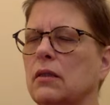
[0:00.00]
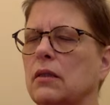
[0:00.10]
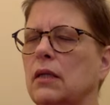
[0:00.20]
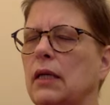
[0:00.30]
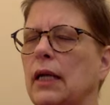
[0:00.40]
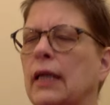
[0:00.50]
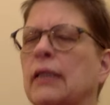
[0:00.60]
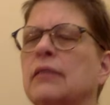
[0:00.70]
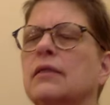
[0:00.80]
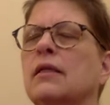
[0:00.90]
and adding
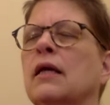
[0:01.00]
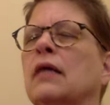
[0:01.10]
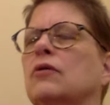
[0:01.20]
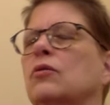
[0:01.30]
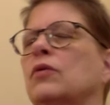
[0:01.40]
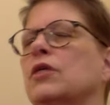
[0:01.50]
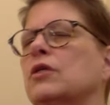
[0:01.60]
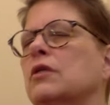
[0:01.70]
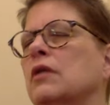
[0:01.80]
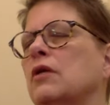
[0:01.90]
to that the
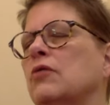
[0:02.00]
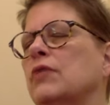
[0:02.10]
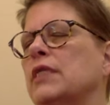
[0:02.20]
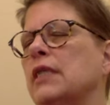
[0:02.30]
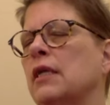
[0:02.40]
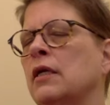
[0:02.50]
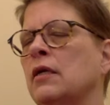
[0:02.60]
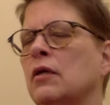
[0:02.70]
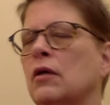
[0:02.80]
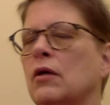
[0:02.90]
wish that you attain
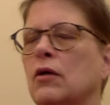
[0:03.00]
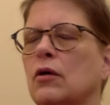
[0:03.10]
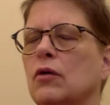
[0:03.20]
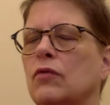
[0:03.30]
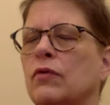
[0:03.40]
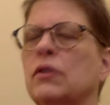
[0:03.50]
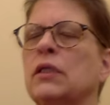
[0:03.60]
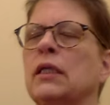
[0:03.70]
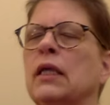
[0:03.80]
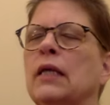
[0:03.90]
full
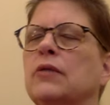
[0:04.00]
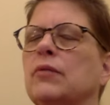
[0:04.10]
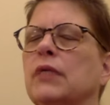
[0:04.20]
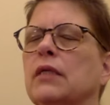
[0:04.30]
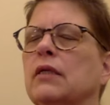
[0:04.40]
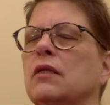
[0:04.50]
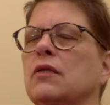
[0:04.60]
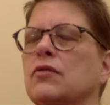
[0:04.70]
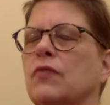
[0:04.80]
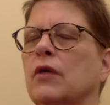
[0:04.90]
enlightenment in
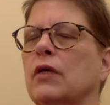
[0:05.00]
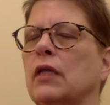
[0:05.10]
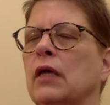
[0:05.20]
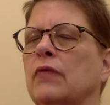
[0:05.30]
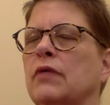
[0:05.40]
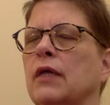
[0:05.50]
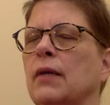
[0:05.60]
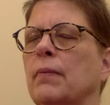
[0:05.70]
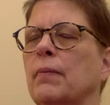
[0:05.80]
this very lifetime.